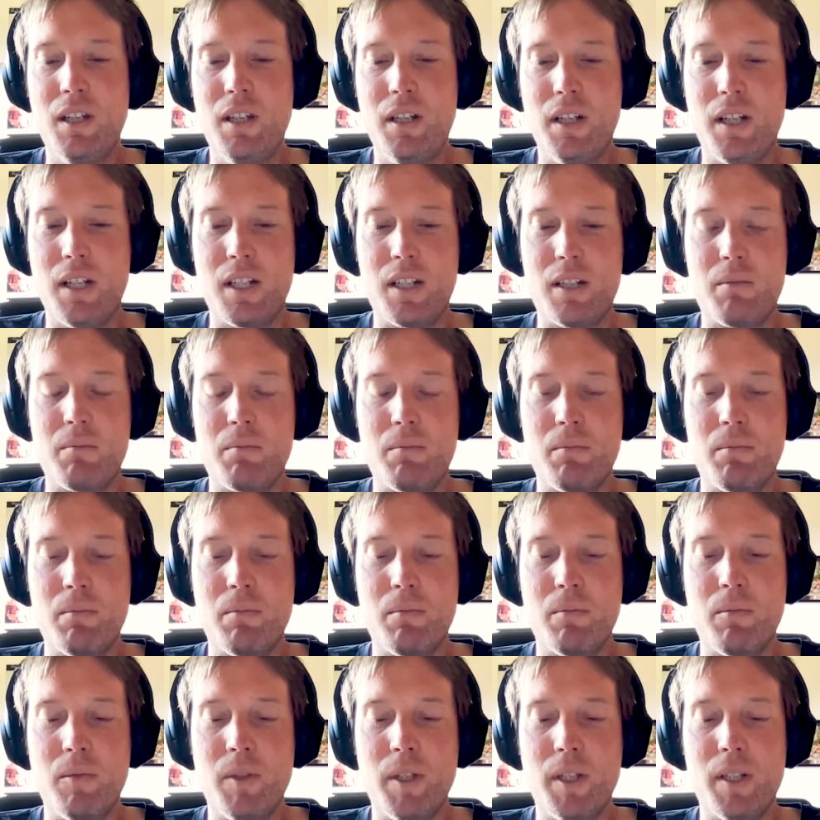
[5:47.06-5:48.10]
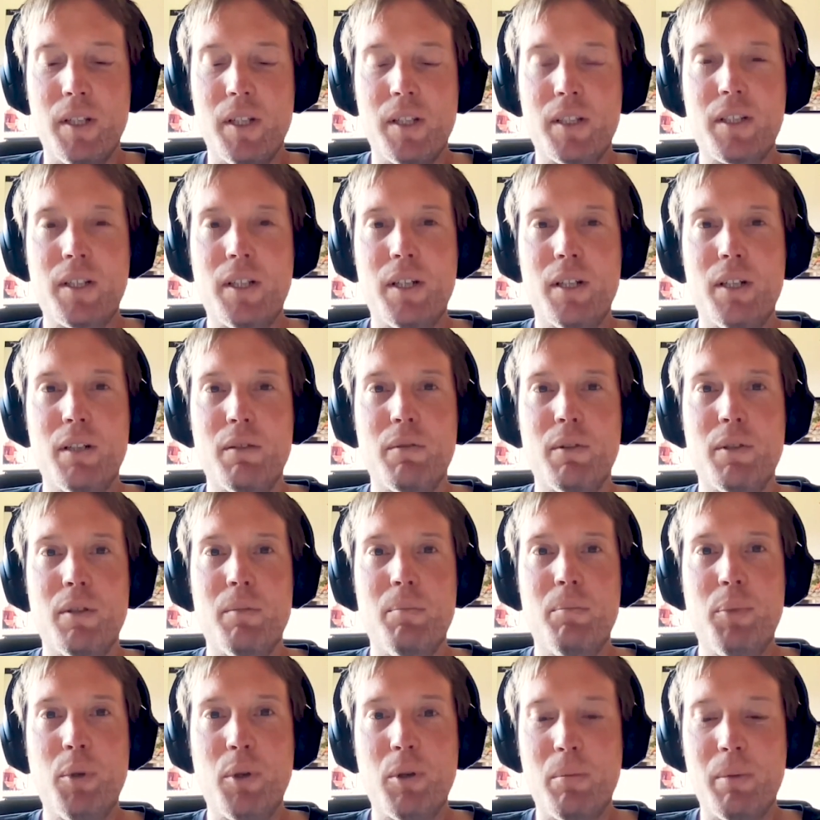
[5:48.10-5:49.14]
and it's kind
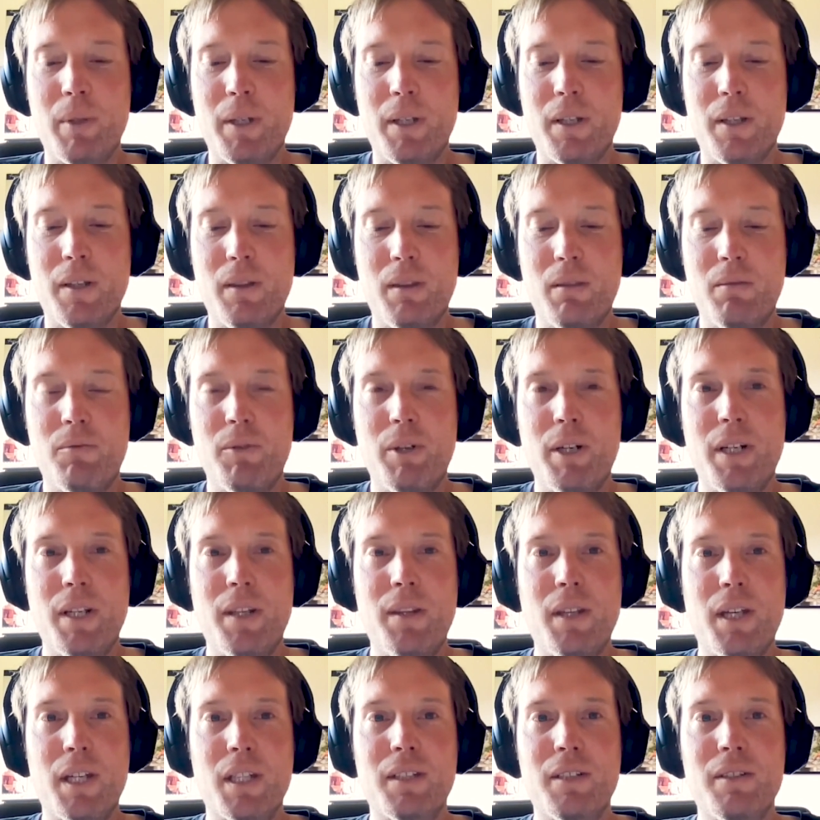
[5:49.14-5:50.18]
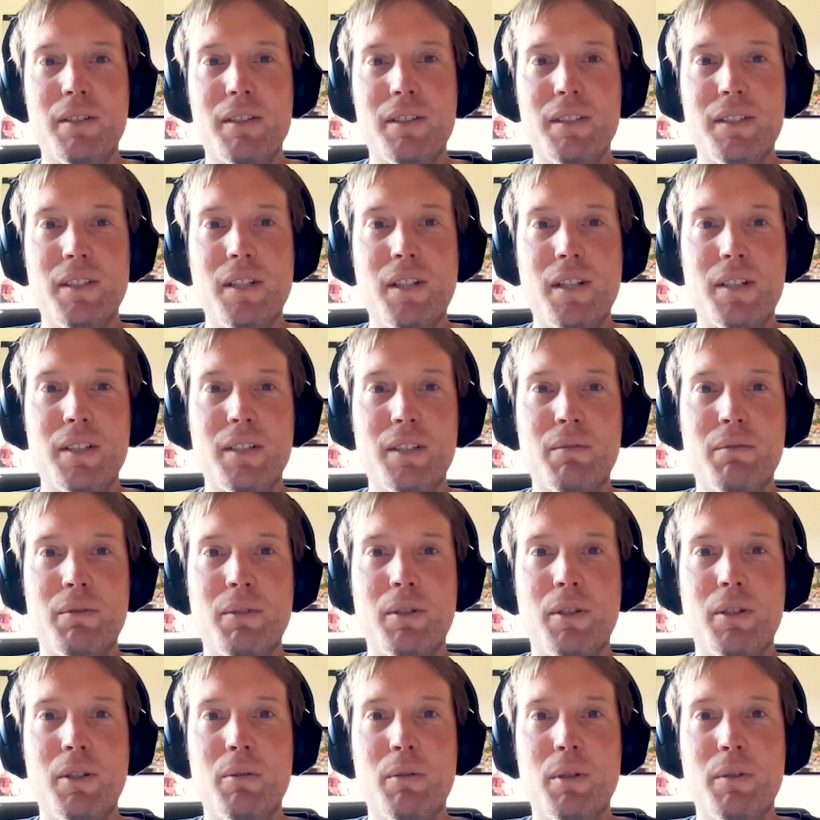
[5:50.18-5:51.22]
of probably a really thankless task
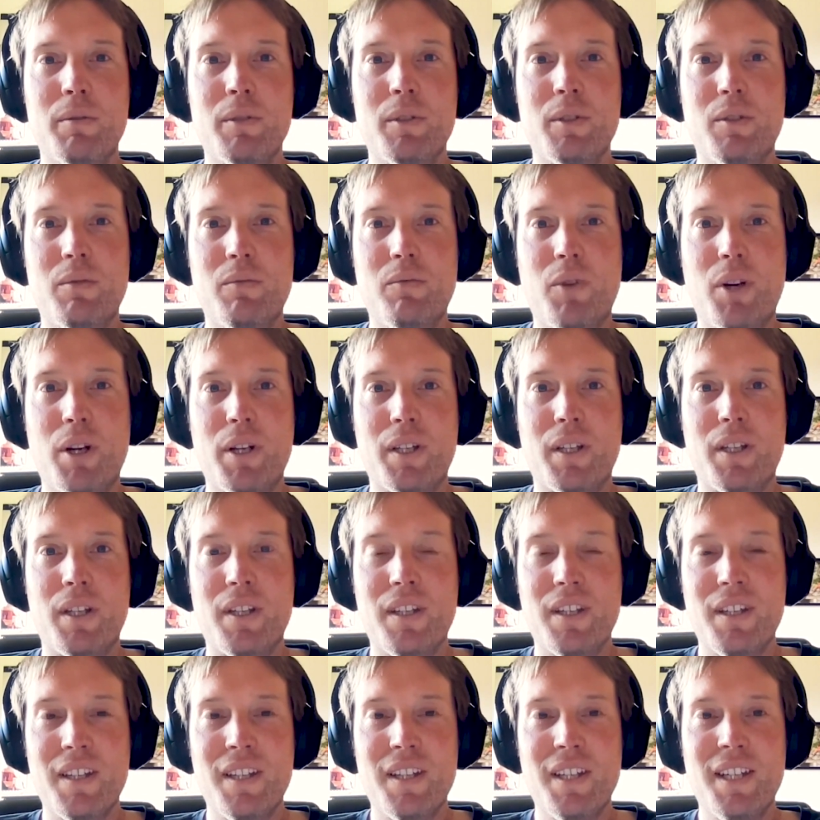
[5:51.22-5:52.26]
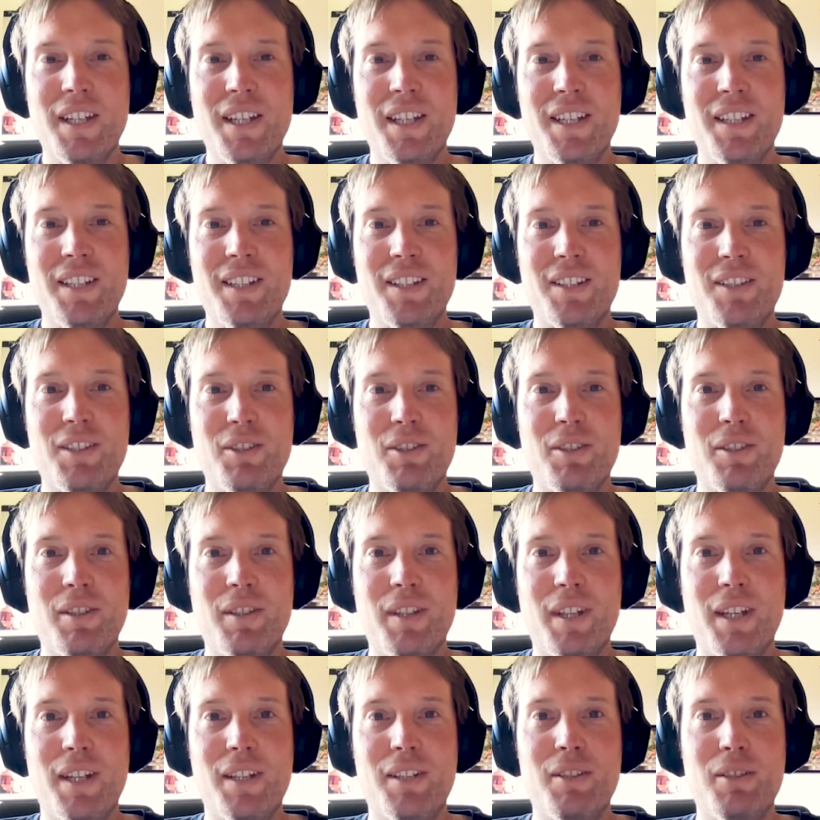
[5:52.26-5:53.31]
for whoever's running it, because you're
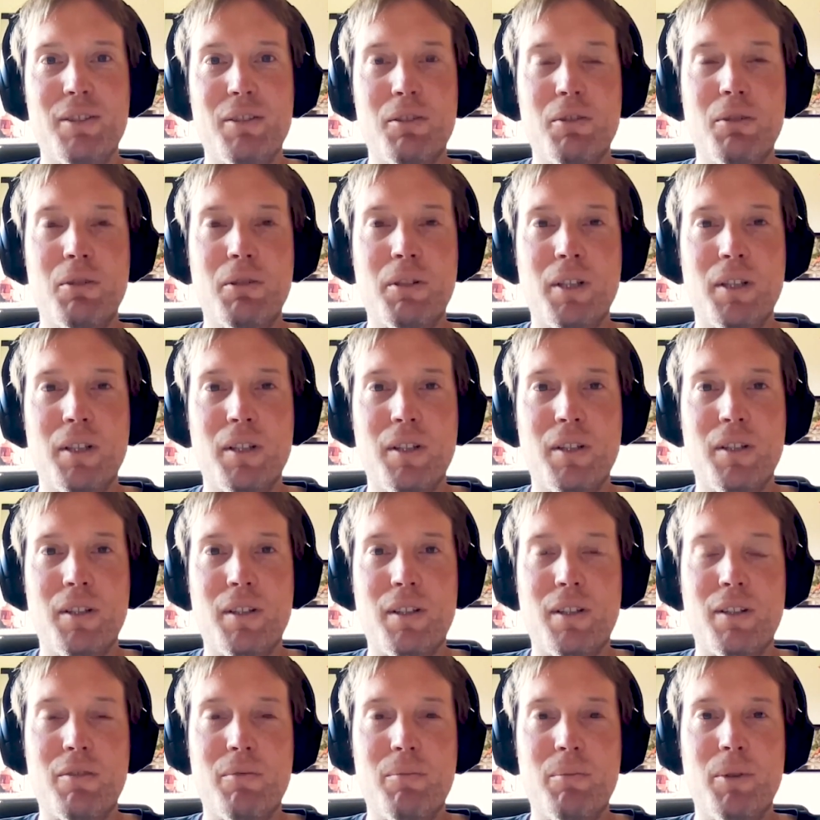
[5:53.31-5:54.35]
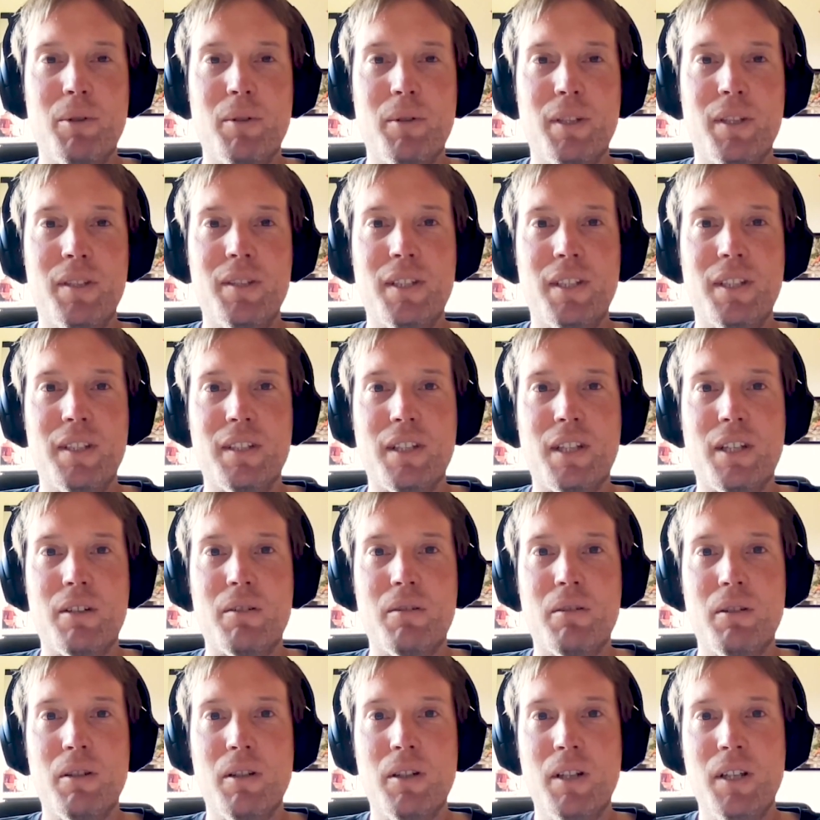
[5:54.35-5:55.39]
just there sort of talking to yourself, putting these things
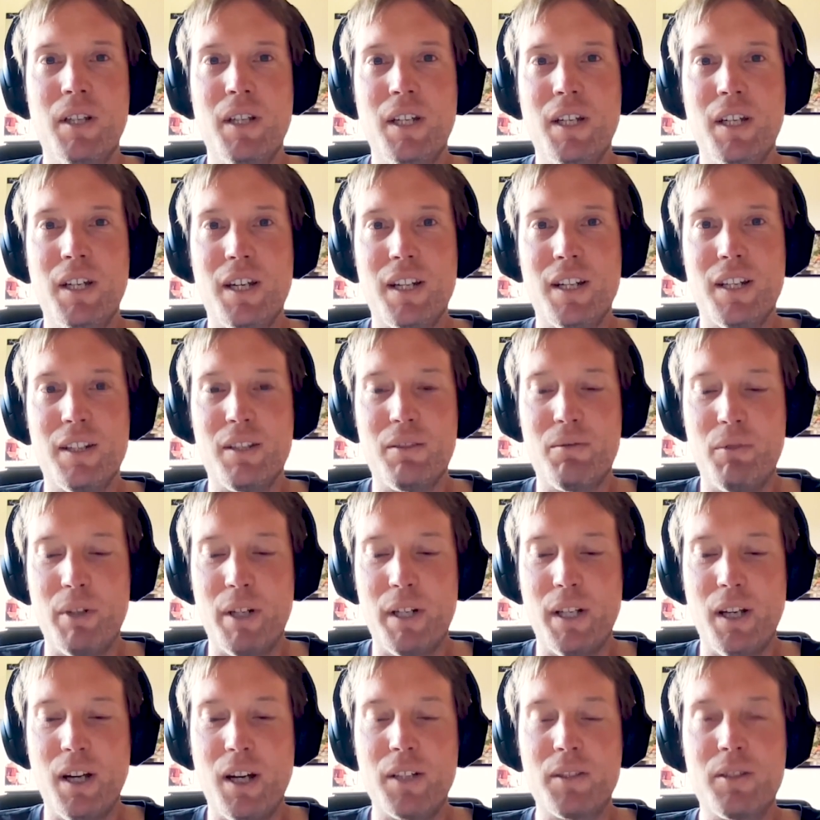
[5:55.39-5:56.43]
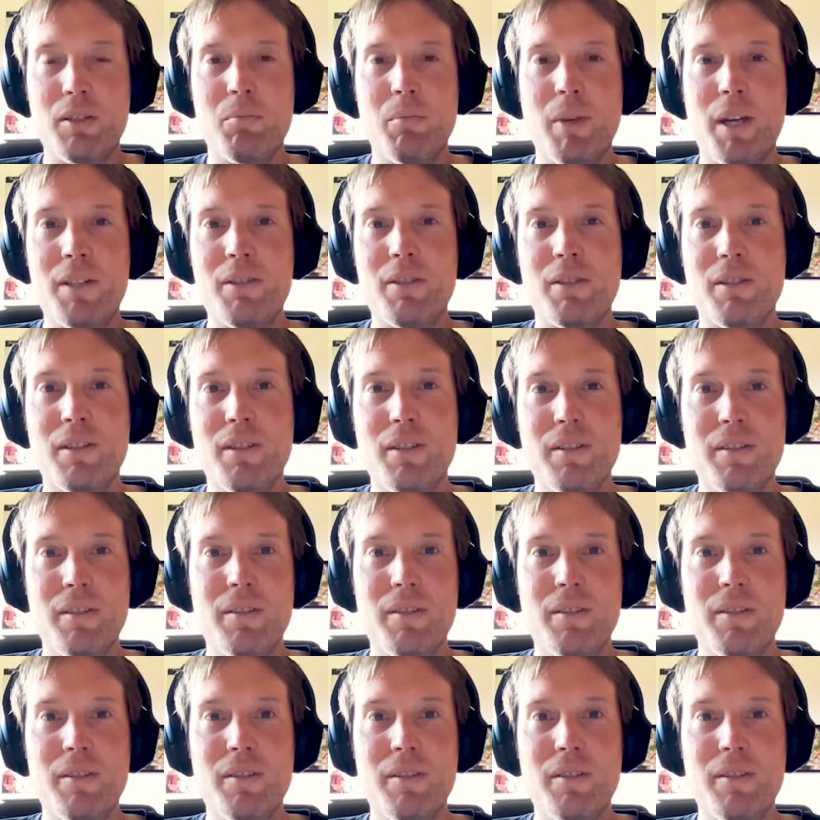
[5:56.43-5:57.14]
out, and it's really hard to measure